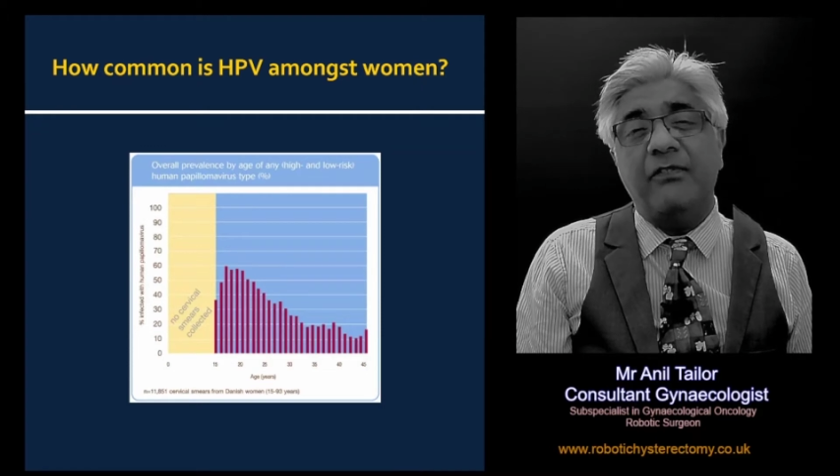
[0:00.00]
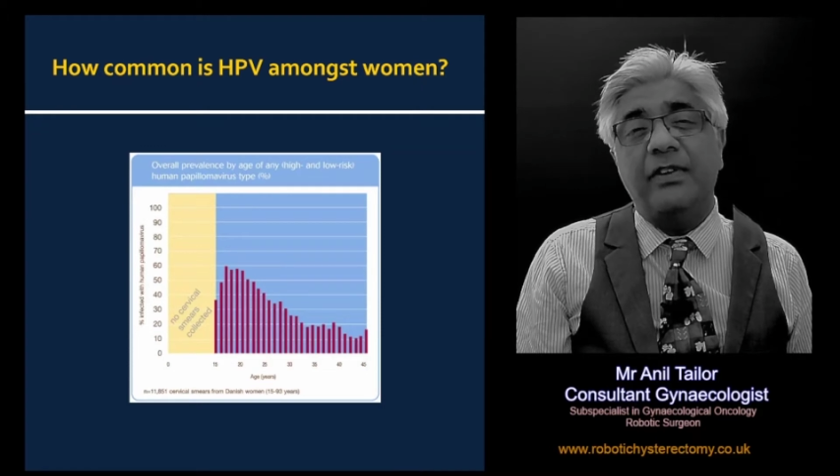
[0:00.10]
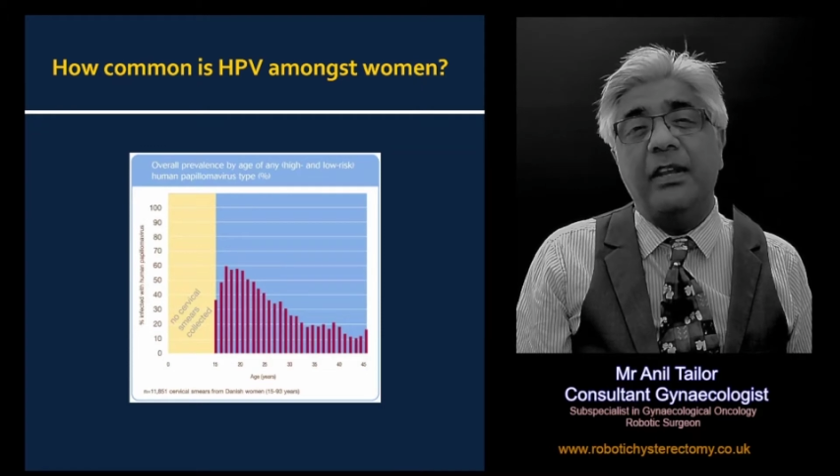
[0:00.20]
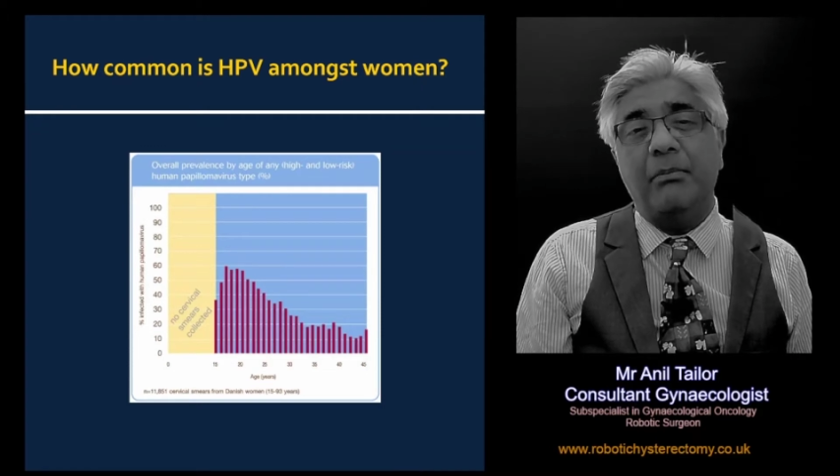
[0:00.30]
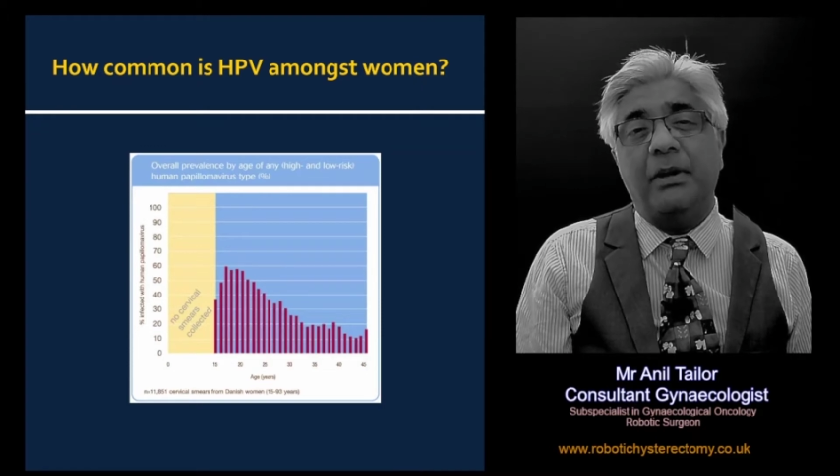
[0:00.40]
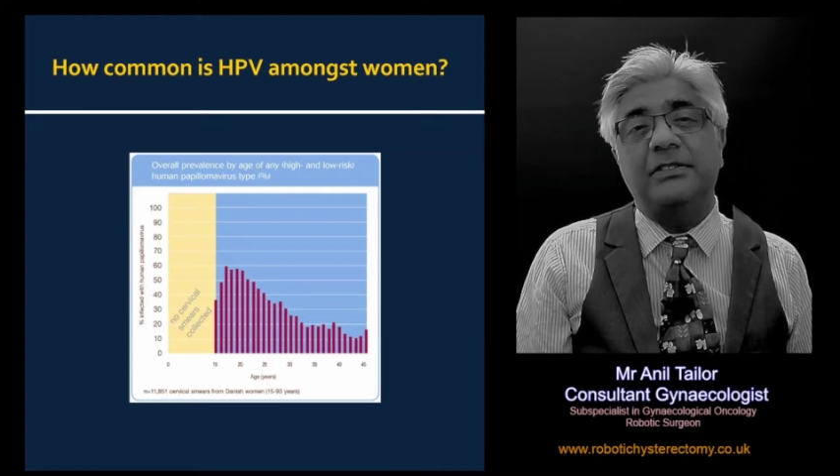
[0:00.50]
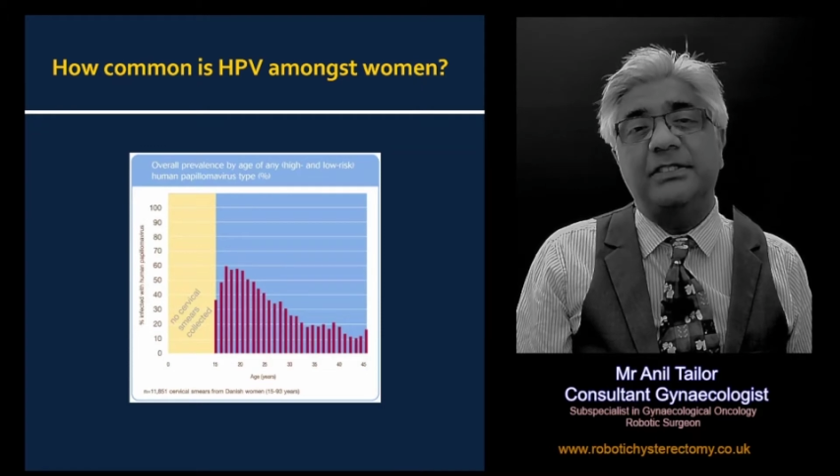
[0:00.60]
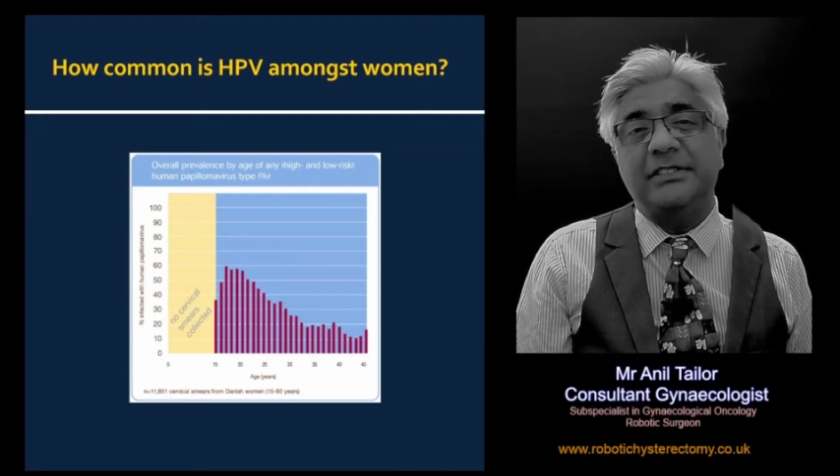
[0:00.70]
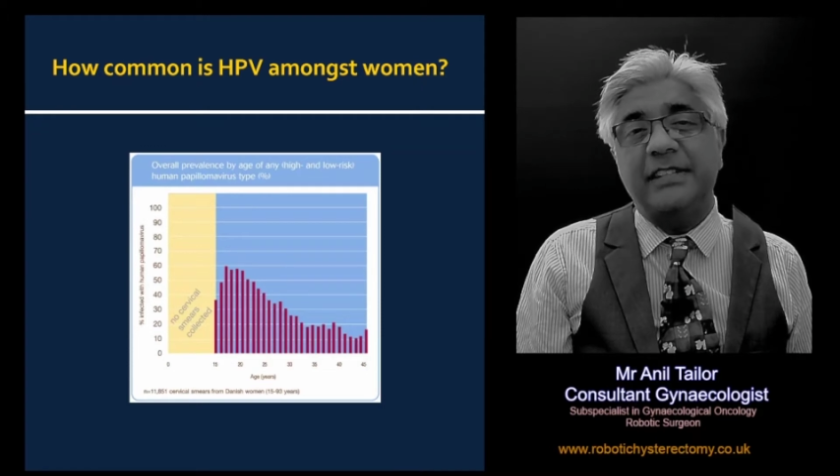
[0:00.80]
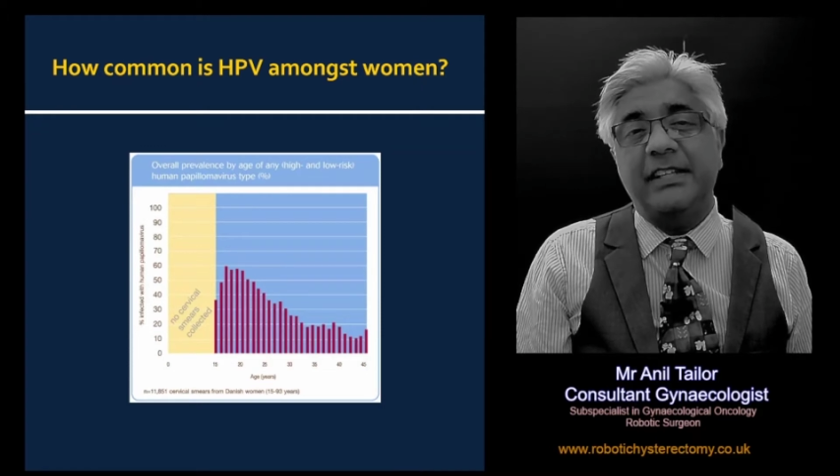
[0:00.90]
roughly
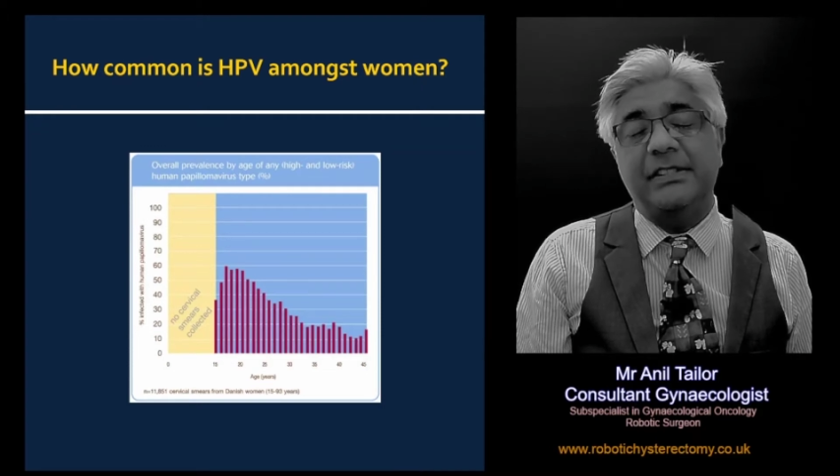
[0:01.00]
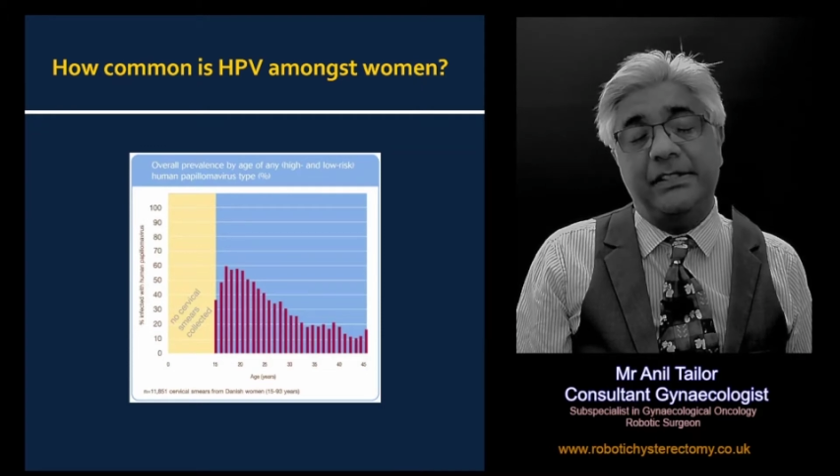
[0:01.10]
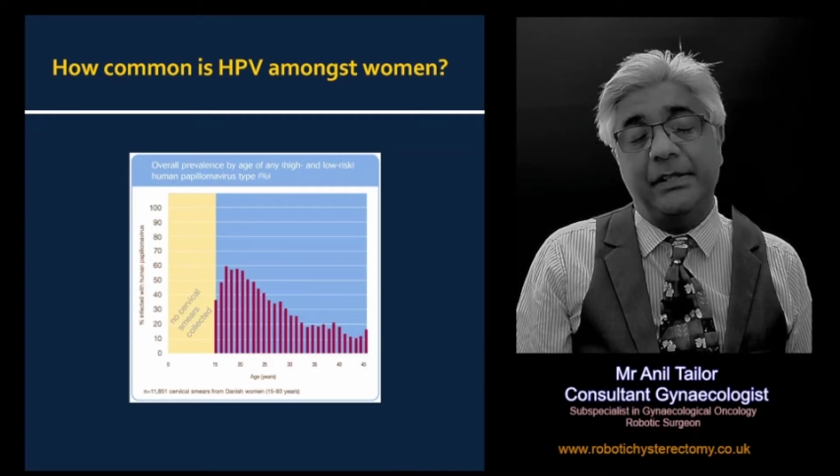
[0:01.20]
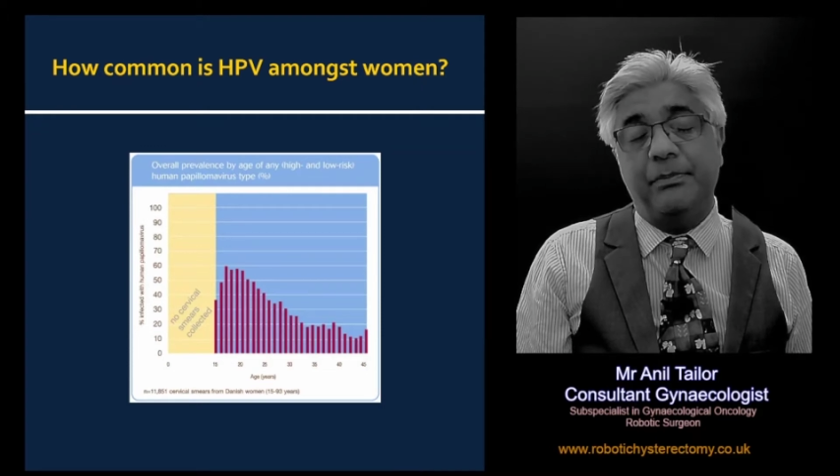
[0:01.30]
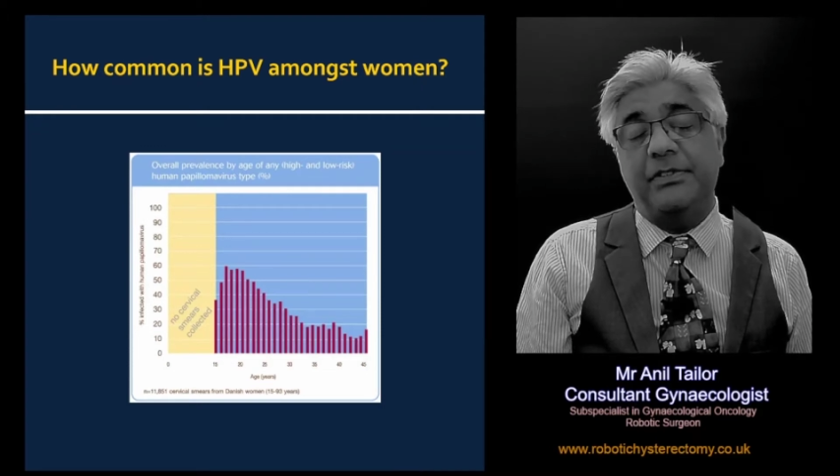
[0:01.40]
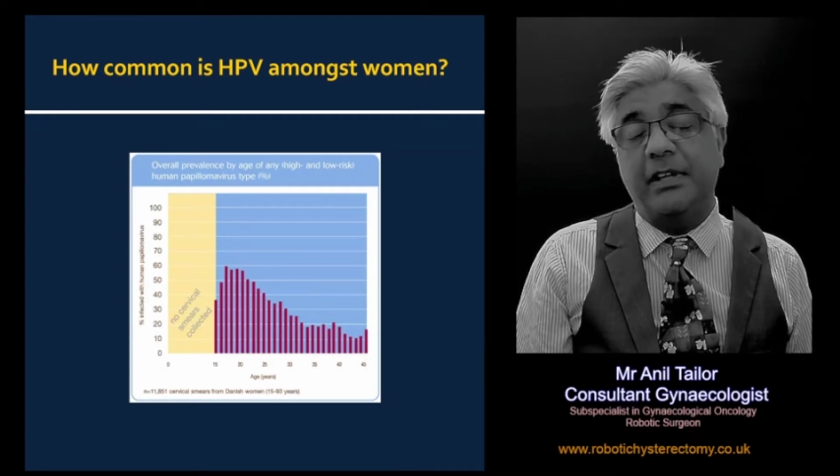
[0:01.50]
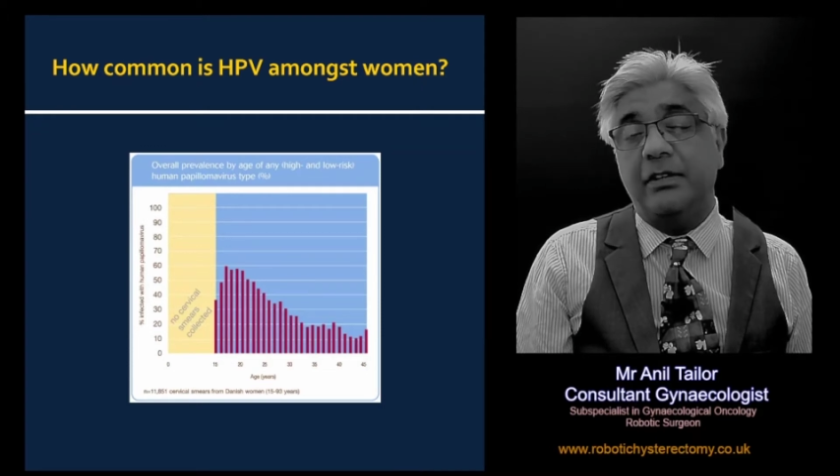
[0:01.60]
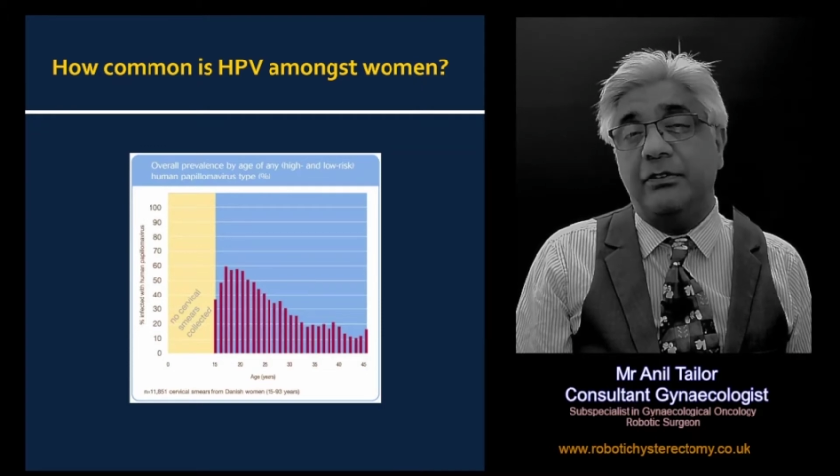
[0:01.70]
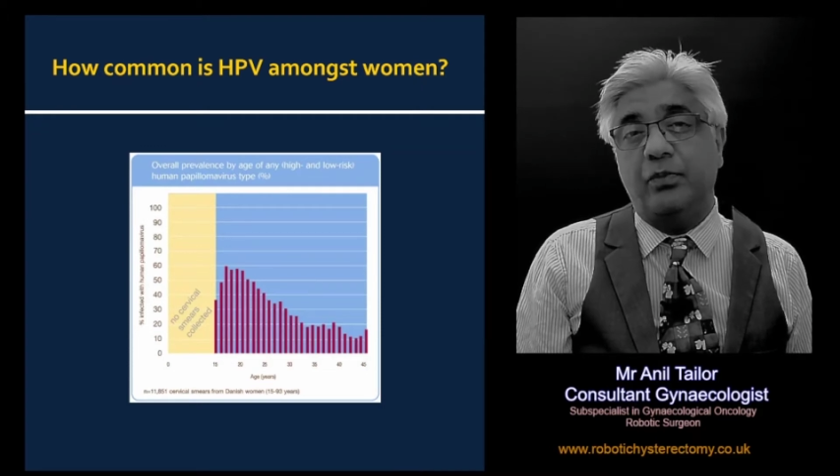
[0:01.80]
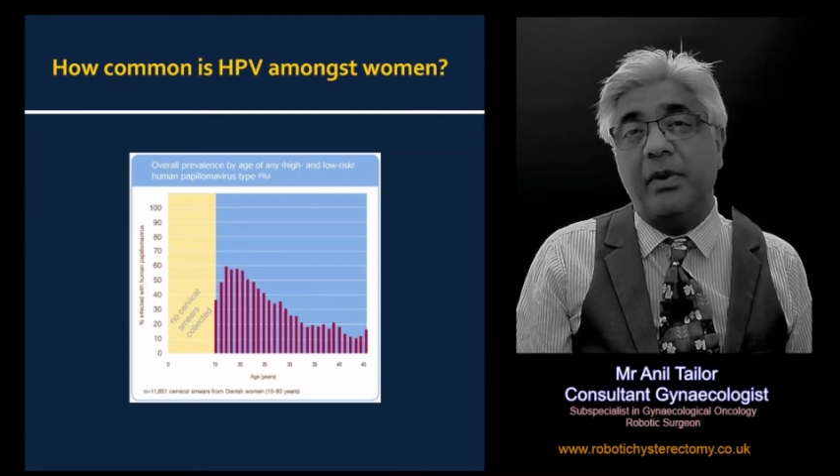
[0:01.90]
about
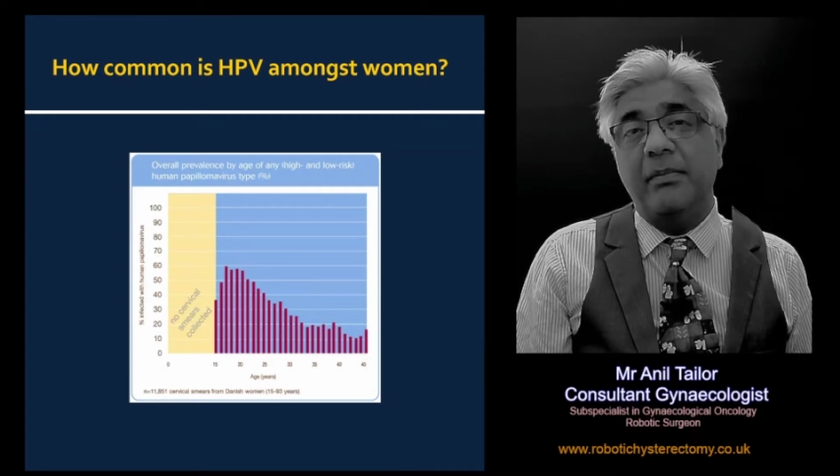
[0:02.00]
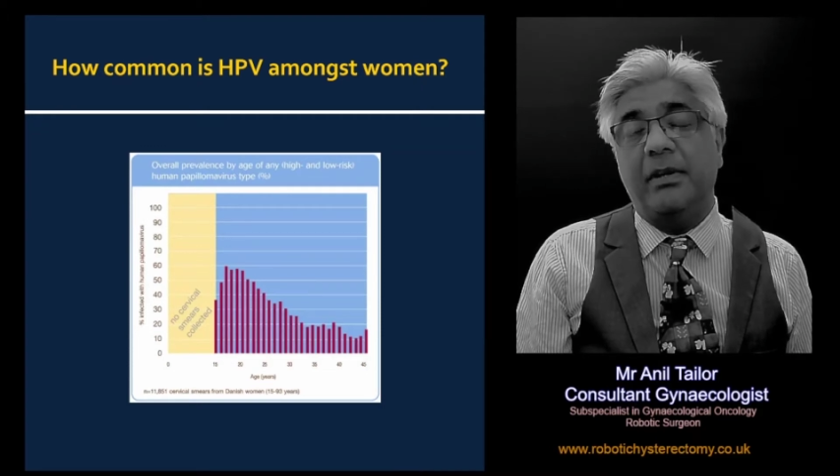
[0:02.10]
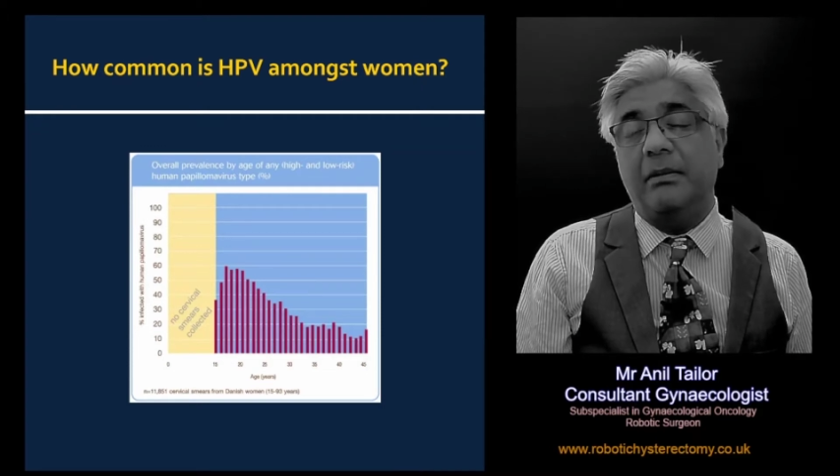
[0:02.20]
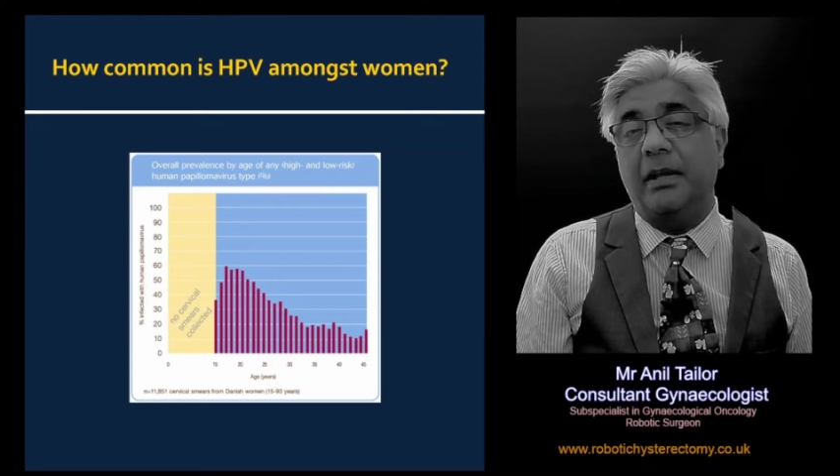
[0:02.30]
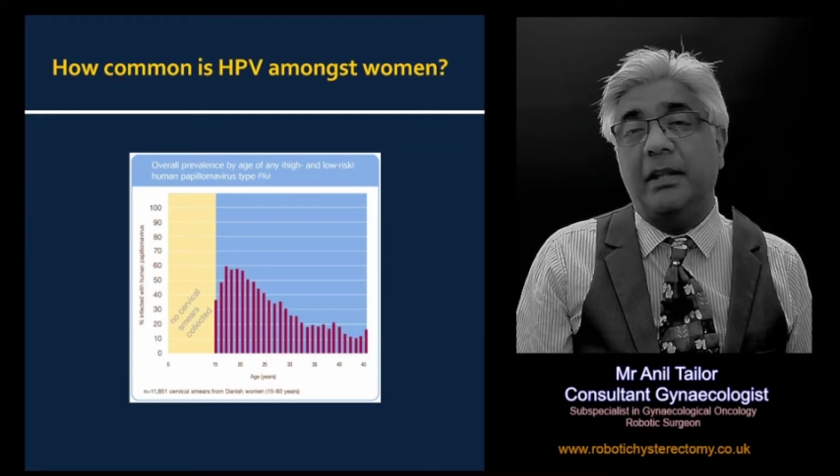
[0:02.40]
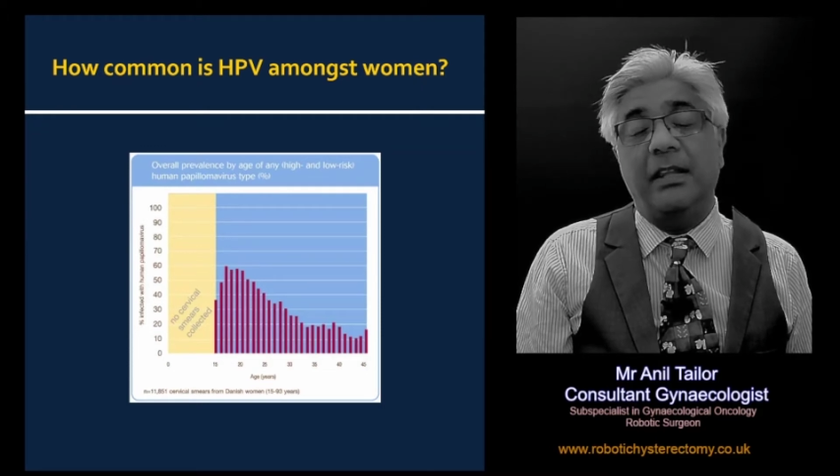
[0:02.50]
60% of women